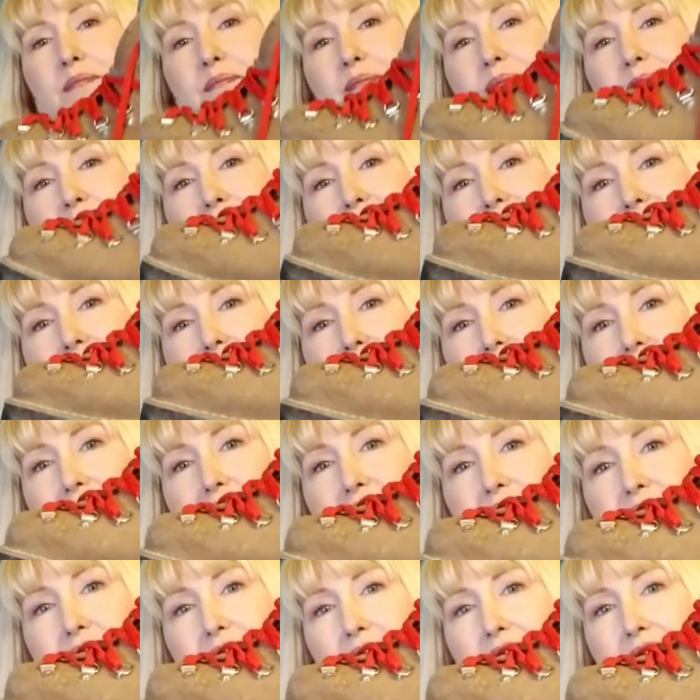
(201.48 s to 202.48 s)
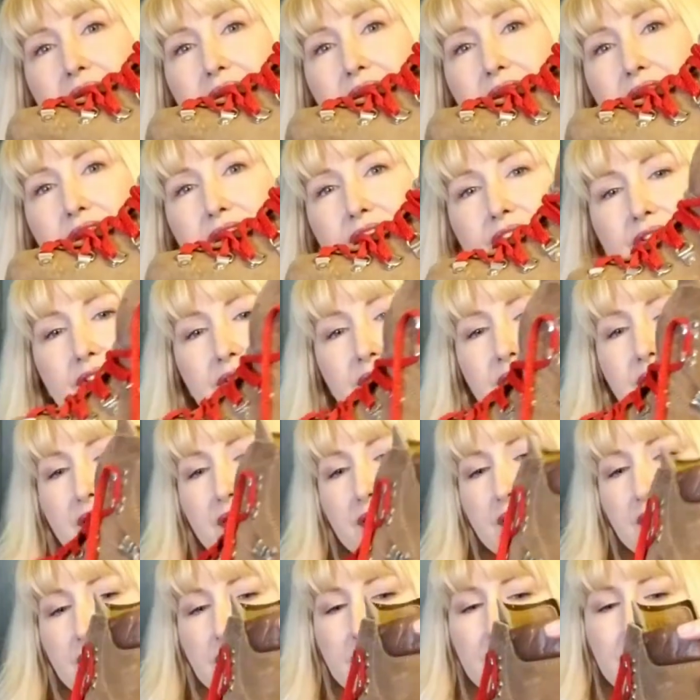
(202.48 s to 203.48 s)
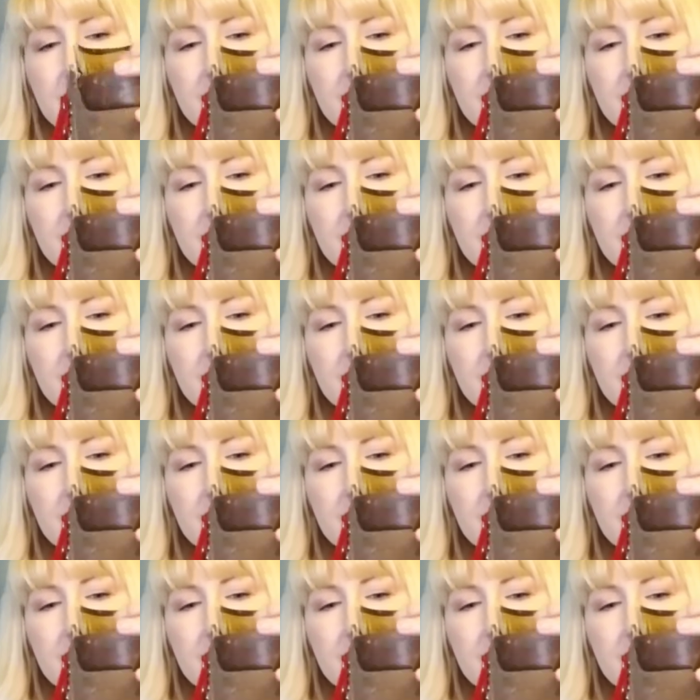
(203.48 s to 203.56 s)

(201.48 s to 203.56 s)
But they're just hikers.